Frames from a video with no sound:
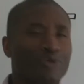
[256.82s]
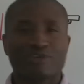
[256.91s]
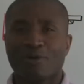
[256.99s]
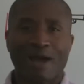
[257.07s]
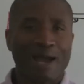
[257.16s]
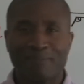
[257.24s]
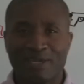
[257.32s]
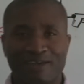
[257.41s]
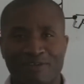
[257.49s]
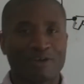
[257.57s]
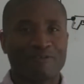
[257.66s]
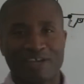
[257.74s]
so
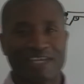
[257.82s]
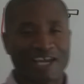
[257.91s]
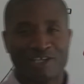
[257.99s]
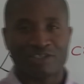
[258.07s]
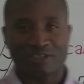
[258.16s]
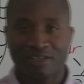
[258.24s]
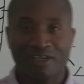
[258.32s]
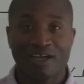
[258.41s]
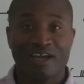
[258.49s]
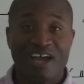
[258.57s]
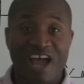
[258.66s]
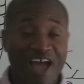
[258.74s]
happy on their vacation,
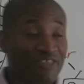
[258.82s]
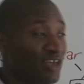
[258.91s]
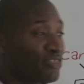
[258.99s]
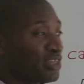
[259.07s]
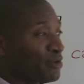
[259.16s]
and then